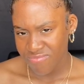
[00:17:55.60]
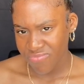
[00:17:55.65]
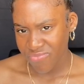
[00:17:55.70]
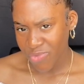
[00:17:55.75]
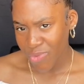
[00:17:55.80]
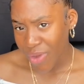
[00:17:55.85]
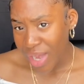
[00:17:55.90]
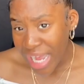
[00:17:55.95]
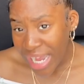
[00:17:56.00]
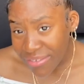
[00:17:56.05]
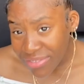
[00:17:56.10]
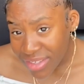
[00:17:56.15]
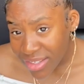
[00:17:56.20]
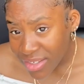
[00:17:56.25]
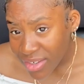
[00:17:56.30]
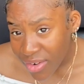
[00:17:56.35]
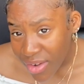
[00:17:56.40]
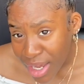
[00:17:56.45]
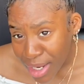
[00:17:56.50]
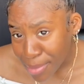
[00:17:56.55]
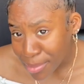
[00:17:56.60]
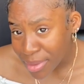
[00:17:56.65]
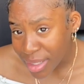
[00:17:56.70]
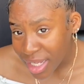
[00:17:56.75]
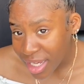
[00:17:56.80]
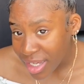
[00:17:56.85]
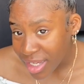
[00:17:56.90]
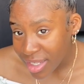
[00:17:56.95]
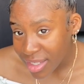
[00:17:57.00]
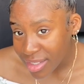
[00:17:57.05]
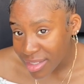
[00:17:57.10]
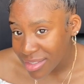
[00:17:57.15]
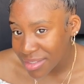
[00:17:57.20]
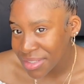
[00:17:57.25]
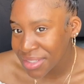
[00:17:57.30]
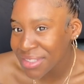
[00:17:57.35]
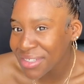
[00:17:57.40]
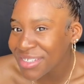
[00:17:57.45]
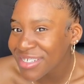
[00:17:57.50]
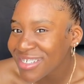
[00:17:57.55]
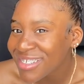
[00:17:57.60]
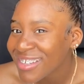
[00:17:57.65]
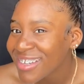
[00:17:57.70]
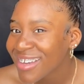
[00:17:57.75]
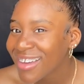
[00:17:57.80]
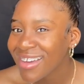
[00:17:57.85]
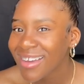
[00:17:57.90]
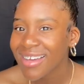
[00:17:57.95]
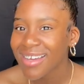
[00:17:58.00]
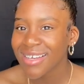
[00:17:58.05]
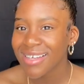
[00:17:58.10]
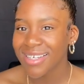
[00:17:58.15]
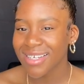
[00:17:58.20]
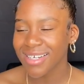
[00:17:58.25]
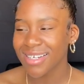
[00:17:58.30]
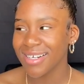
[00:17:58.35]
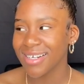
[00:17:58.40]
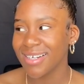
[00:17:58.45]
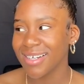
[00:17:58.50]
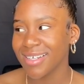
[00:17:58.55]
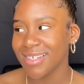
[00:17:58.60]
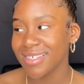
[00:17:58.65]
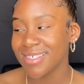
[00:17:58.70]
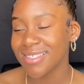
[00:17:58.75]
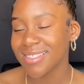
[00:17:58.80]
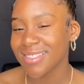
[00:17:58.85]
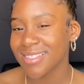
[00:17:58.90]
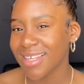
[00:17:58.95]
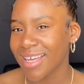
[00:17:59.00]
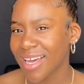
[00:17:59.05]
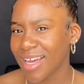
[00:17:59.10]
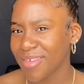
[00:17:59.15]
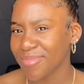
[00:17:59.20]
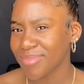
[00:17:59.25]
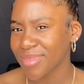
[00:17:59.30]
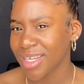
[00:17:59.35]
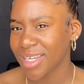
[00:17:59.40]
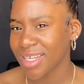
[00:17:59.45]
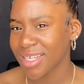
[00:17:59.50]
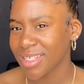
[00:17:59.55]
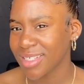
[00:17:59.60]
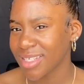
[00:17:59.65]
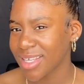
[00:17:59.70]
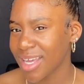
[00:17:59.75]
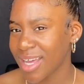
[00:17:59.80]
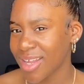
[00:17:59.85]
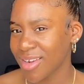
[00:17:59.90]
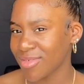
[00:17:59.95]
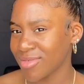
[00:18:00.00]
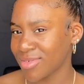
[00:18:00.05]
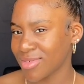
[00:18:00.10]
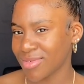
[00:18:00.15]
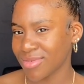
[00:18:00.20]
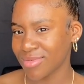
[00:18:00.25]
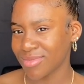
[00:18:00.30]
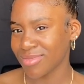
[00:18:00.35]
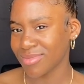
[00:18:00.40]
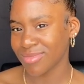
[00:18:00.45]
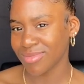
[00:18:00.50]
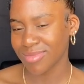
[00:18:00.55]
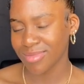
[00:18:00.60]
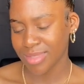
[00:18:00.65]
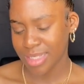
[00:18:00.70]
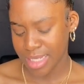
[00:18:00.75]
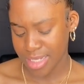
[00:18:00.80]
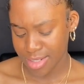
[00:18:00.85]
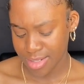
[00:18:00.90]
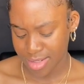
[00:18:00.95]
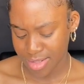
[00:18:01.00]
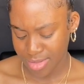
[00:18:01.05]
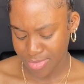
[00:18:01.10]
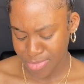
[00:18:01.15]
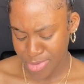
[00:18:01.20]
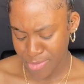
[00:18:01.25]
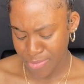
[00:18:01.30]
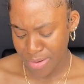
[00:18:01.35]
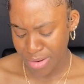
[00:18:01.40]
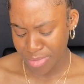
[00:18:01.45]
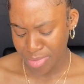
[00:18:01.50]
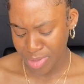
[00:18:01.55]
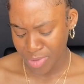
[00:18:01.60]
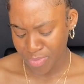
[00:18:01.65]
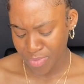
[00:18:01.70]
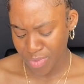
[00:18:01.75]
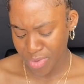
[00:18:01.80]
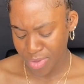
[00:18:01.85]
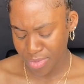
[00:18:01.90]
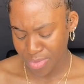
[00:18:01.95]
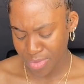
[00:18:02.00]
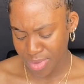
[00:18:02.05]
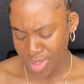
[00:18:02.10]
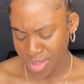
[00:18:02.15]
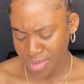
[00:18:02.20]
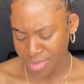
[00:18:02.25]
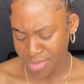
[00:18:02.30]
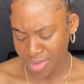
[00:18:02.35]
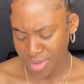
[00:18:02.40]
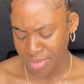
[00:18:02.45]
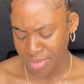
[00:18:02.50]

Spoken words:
Do I have to know how to play it? Because I don't know. My favorite sport would probably be